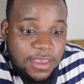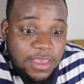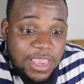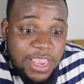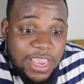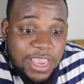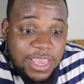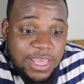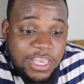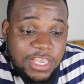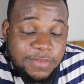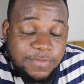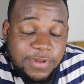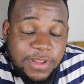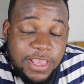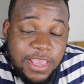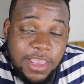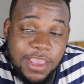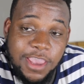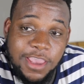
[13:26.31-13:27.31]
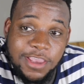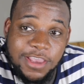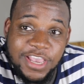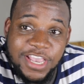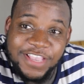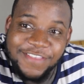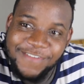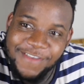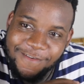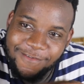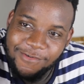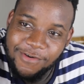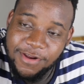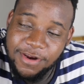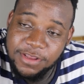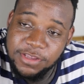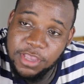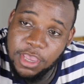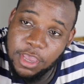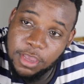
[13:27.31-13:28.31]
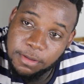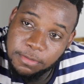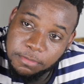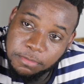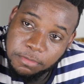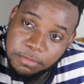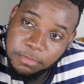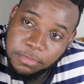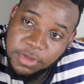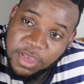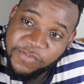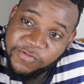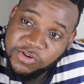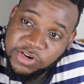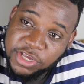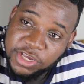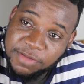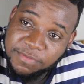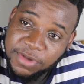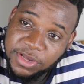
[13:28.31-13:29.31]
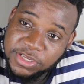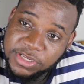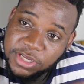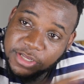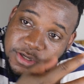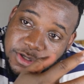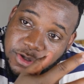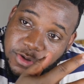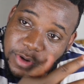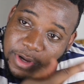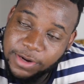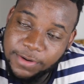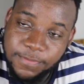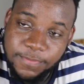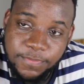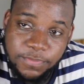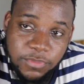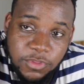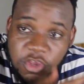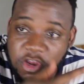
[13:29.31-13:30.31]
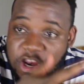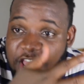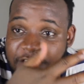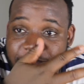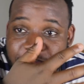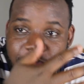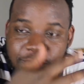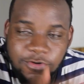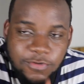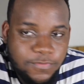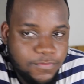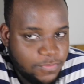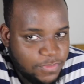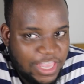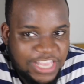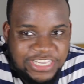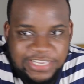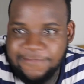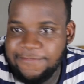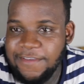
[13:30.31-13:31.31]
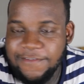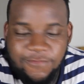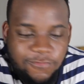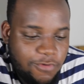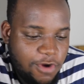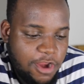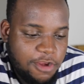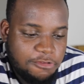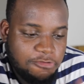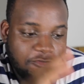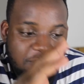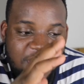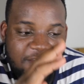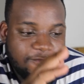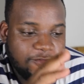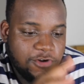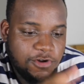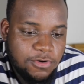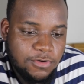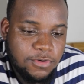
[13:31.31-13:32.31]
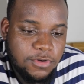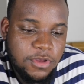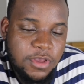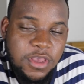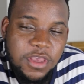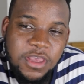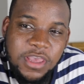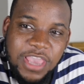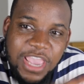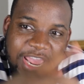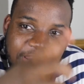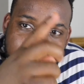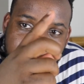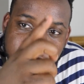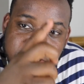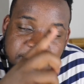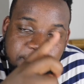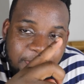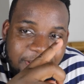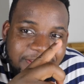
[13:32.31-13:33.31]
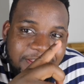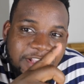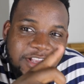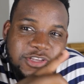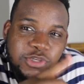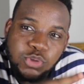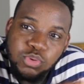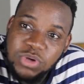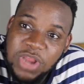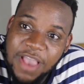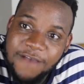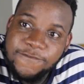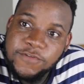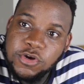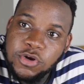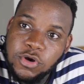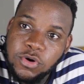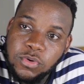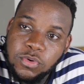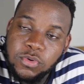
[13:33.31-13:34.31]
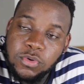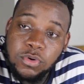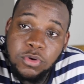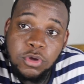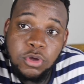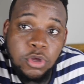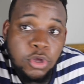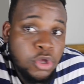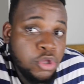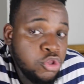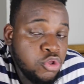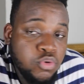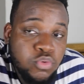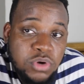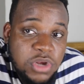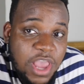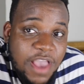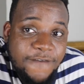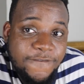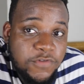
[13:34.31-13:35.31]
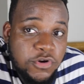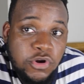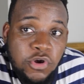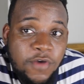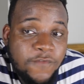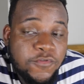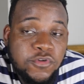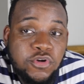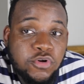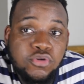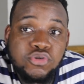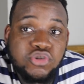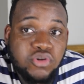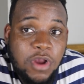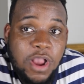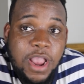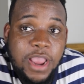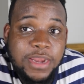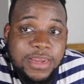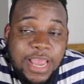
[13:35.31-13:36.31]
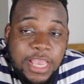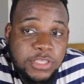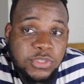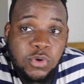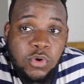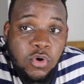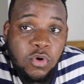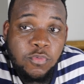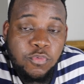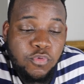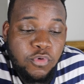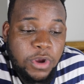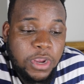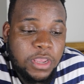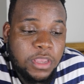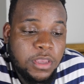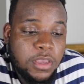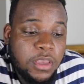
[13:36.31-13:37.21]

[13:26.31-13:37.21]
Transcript: and he be like, hey, his favorite word is, hey, if you think it makes sense, do it. You never know. That's his favorite word. You never know. And I respect it because you never know. You never know if you don't try. That's the whole point.